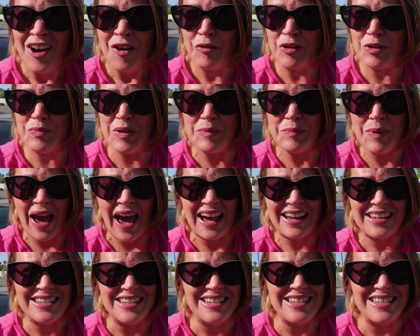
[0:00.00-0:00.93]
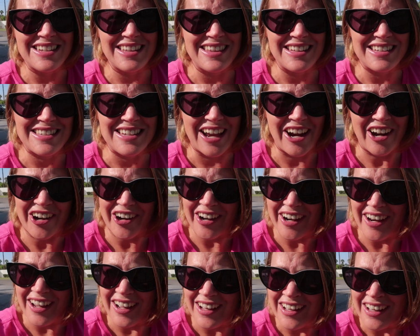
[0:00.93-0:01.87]
would be packed into this
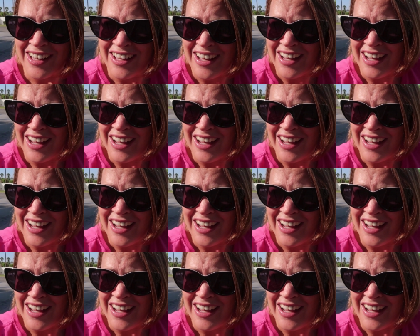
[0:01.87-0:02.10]
area,